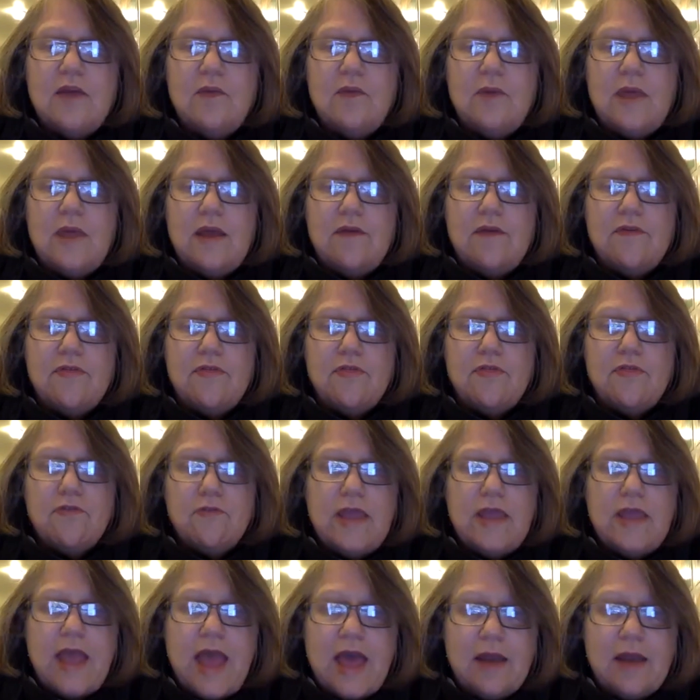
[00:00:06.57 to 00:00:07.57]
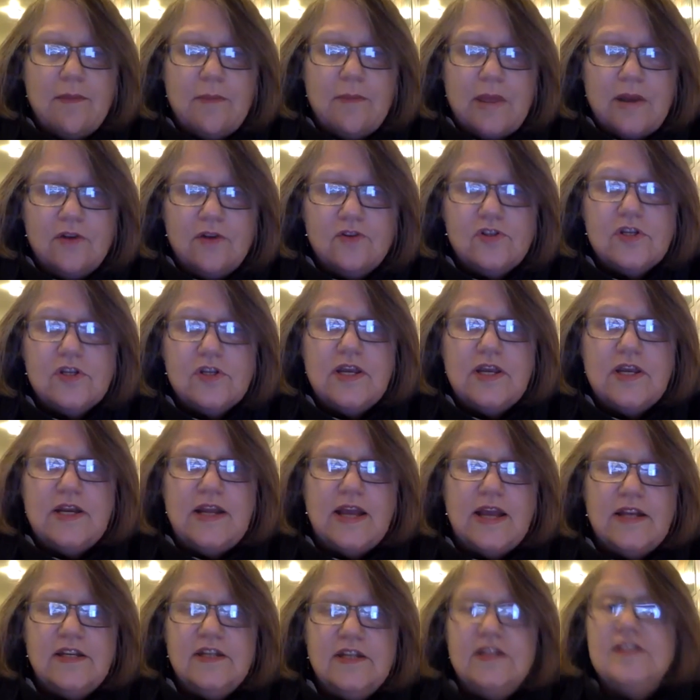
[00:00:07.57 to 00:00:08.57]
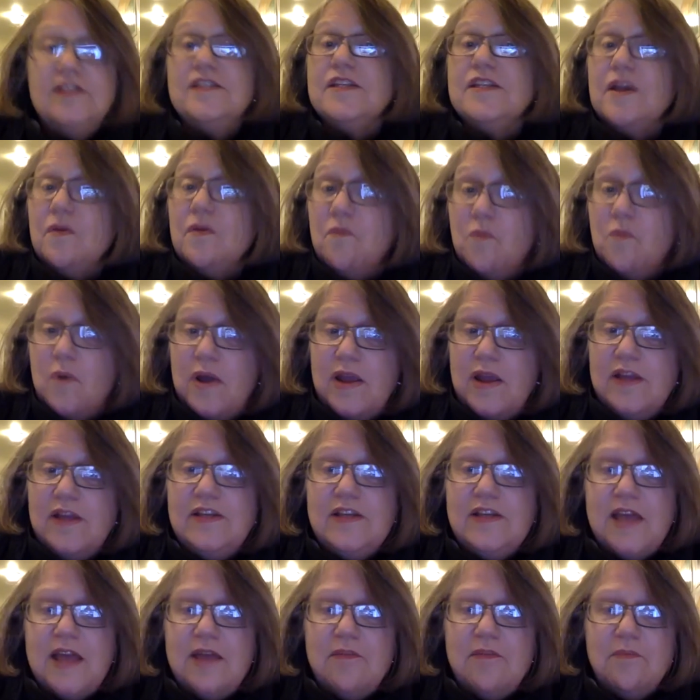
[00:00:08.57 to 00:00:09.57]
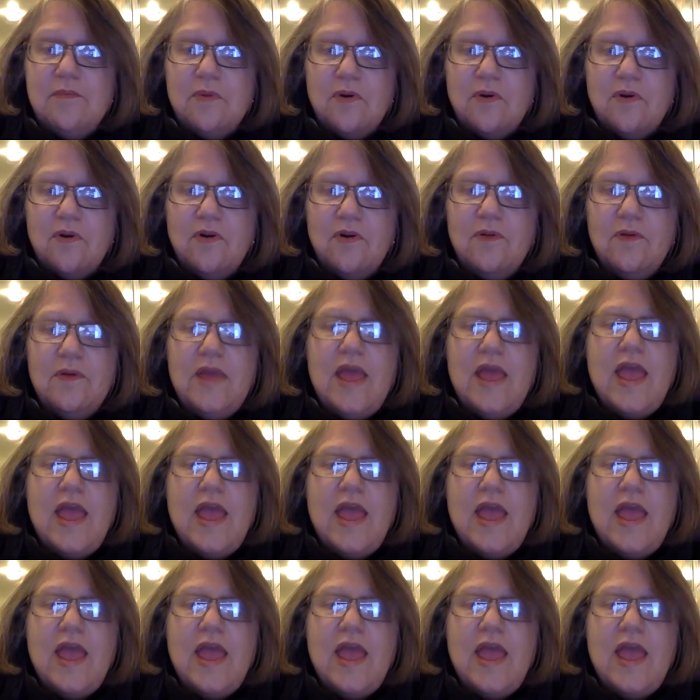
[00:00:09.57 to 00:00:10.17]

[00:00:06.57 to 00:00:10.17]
we have three animators connected some way to Edinburgh,